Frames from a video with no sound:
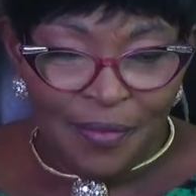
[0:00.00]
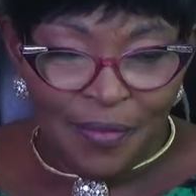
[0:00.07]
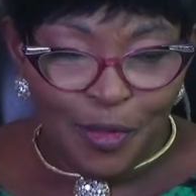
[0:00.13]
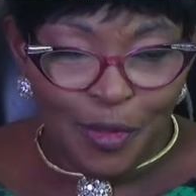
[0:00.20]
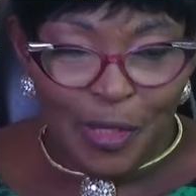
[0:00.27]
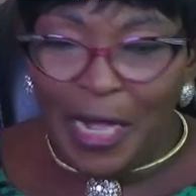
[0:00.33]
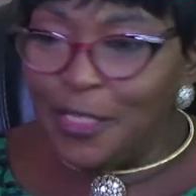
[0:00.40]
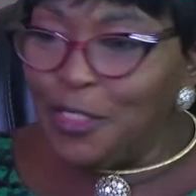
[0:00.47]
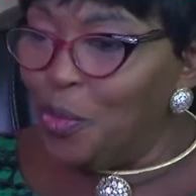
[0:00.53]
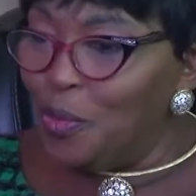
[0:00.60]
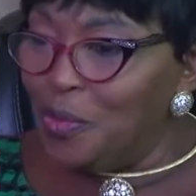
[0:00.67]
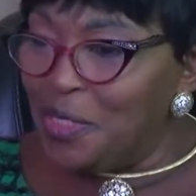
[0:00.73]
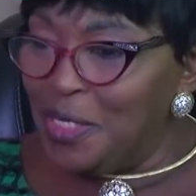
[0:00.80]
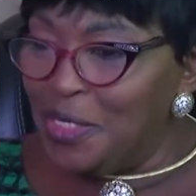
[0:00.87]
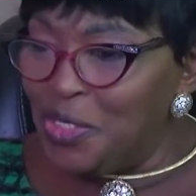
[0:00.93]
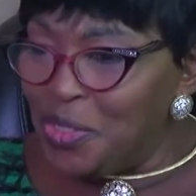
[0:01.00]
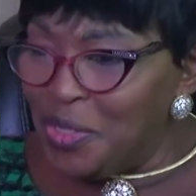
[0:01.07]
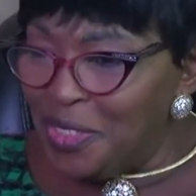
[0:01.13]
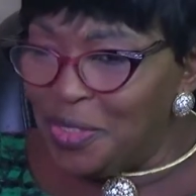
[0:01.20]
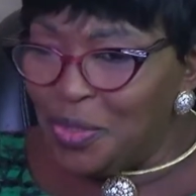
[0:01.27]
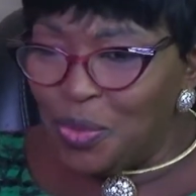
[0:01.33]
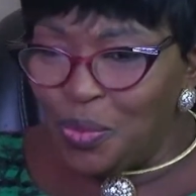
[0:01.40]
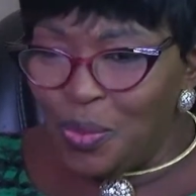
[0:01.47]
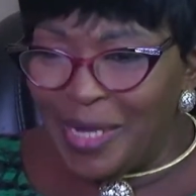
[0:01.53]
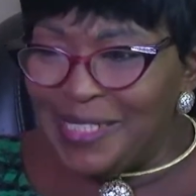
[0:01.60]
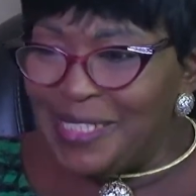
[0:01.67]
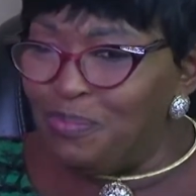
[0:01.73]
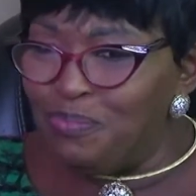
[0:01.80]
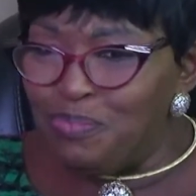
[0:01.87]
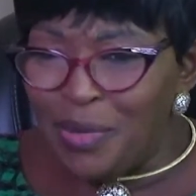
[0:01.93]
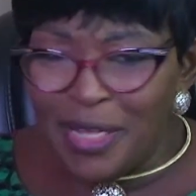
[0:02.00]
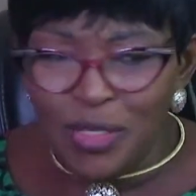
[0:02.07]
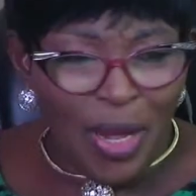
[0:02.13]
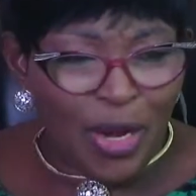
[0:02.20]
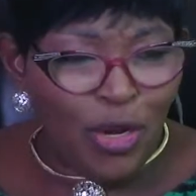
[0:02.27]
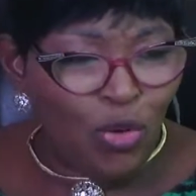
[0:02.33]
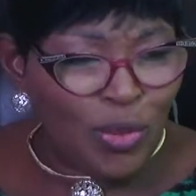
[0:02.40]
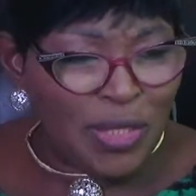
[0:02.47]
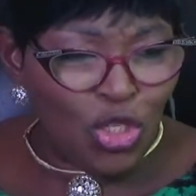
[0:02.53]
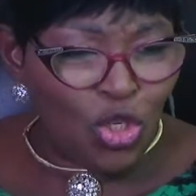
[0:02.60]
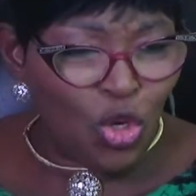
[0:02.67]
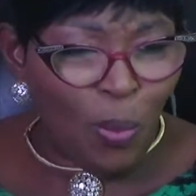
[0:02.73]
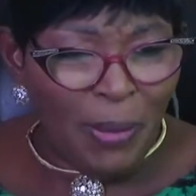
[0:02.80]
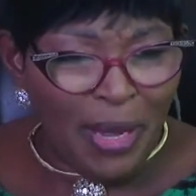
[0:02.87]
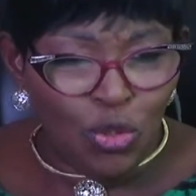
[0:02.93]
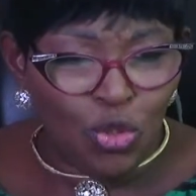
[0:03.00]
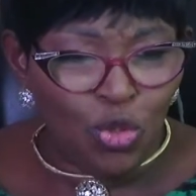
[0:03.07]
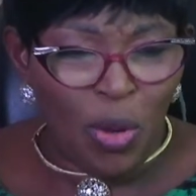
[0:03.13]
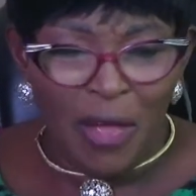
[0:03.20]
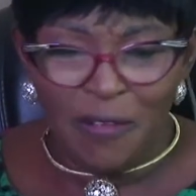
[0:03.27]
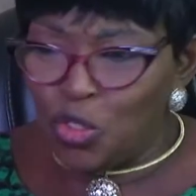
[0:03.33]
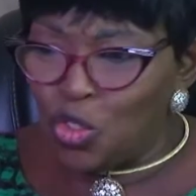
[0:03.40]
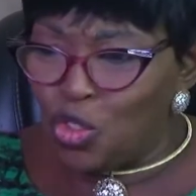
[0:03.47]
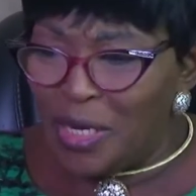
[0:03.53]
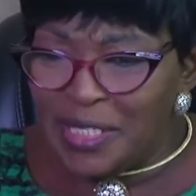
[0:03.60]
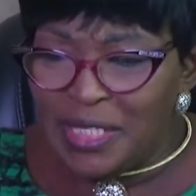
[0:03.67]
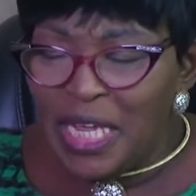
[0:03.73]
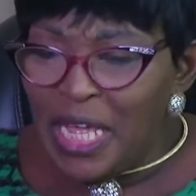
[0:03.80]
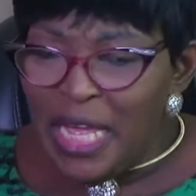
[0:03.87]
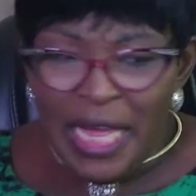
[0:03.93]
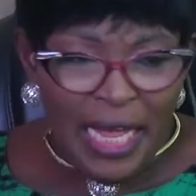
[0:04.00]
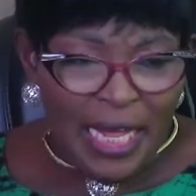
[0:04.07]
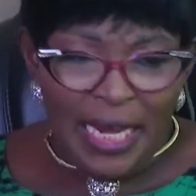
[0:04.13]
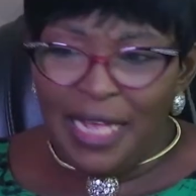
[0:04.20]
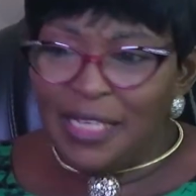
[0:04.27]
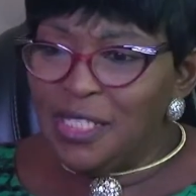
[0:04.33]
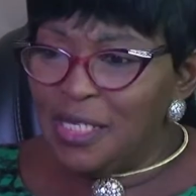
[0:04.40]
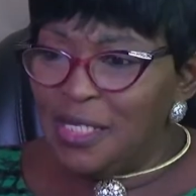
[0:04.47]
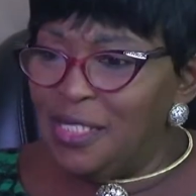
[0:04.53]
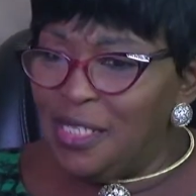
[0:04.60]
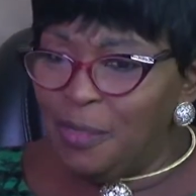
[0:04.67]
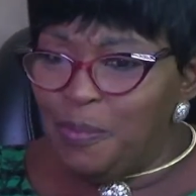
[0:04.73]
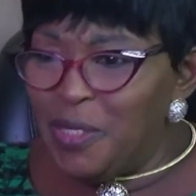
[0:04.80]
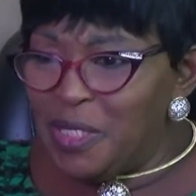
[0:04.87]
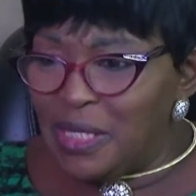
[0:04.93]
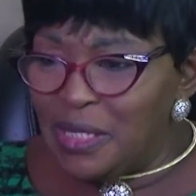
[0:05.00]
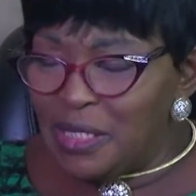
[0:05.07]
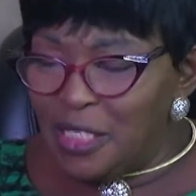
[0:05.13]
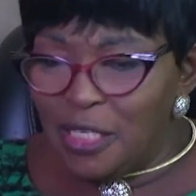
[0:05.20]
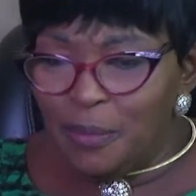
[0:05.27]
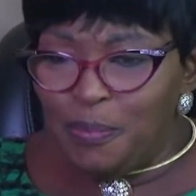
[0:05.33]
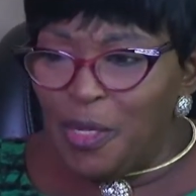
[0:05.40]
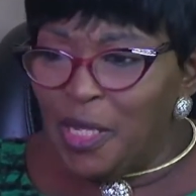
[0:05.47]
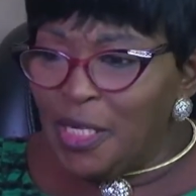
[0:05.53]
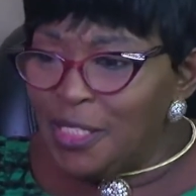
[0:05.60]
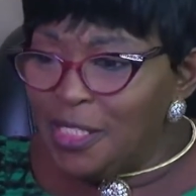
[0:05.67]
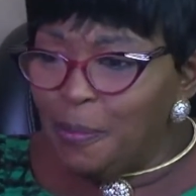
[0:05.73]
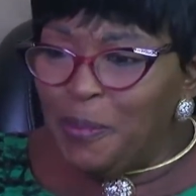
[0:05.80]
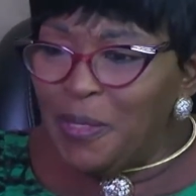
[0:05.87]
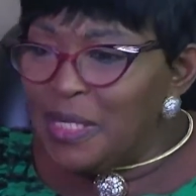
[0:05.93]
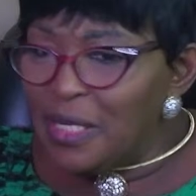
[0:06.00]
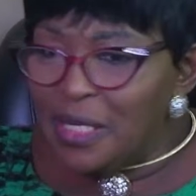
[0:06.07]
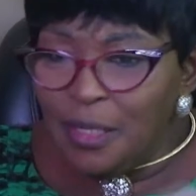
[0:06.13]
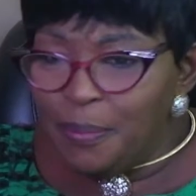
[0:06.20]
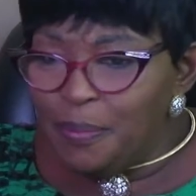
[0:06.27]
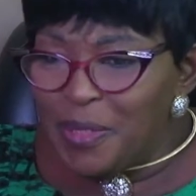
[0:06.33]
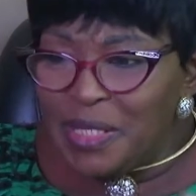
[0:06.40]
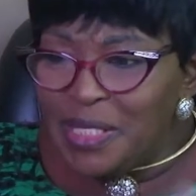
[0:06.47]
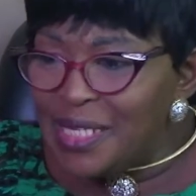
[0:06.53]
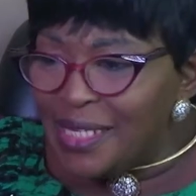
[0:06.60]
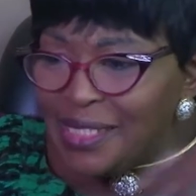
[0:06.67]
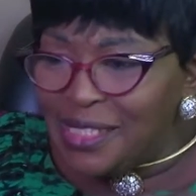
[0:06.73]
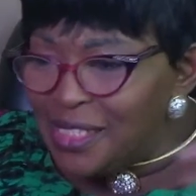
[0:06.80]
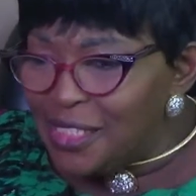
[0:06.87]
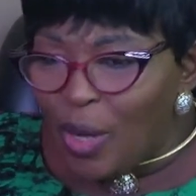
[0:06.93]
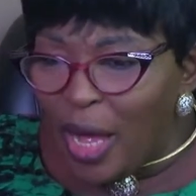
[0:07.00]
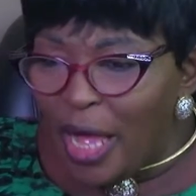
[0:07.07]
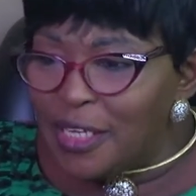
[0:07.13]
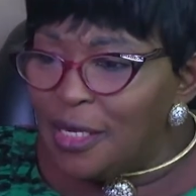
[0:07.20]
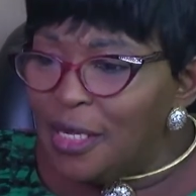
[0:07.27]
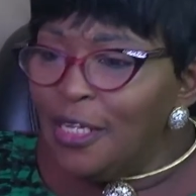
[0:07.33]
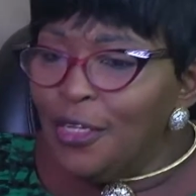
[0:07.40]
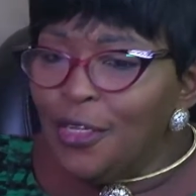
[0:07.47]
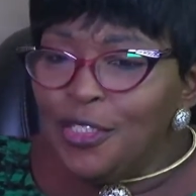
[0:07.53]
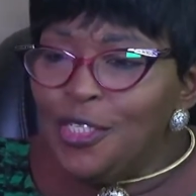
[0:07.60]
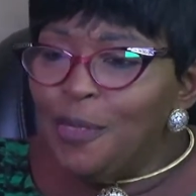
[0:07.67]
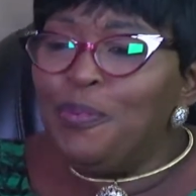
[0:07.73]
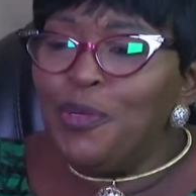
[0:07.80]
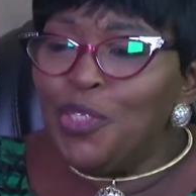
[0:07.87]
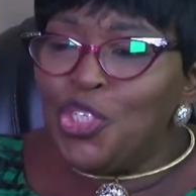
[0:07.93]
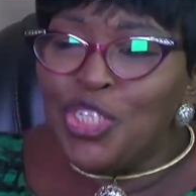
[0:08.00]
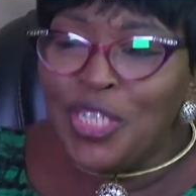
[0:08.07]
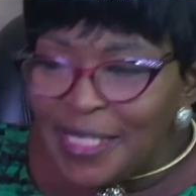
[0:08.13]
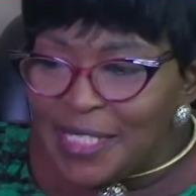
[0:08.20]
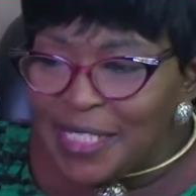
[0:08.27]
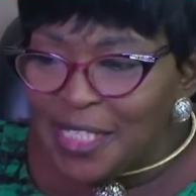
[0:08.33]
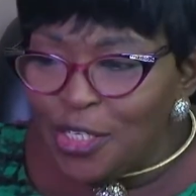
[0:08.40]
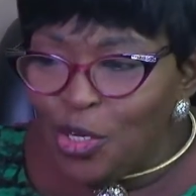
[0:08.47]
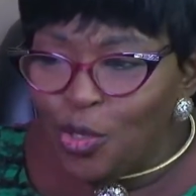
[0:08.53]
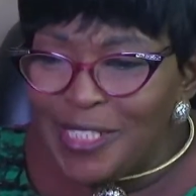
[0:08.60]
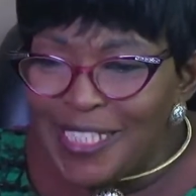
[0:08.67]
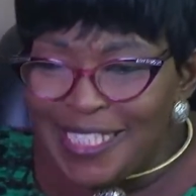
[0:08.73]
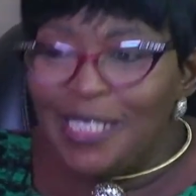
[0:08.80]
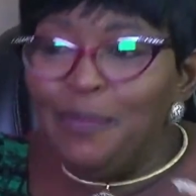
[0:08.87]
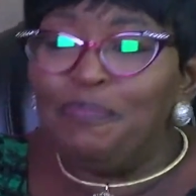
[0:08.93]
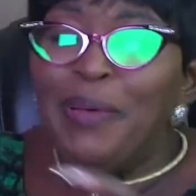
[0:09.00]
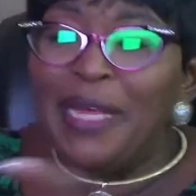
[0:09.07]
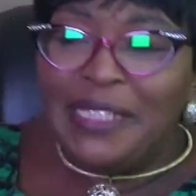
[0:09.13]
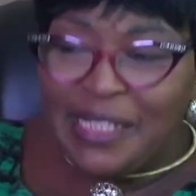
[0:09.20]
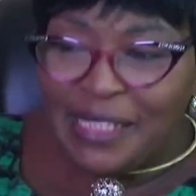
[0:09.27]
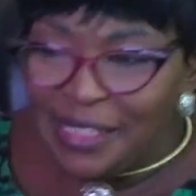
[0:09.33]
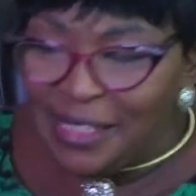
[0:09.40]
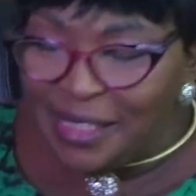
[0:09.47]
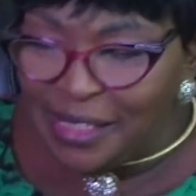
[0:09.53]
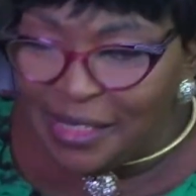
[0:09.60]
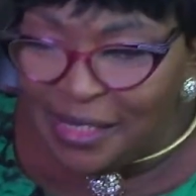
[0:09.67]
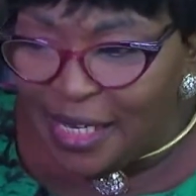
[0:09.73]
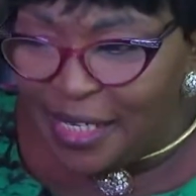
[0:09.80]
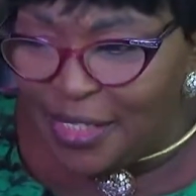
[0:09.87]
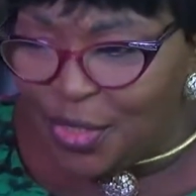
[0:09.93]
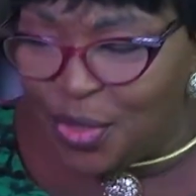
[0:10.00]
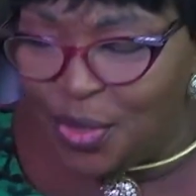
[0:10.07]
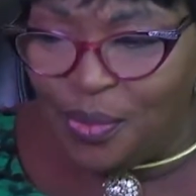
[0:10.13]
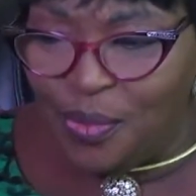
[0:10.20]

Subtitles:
You can't concentrate. You are depressed. You are losing your mind. You don't have strength. Energy is depreciating. You are depreciating or dissipating. Thank you.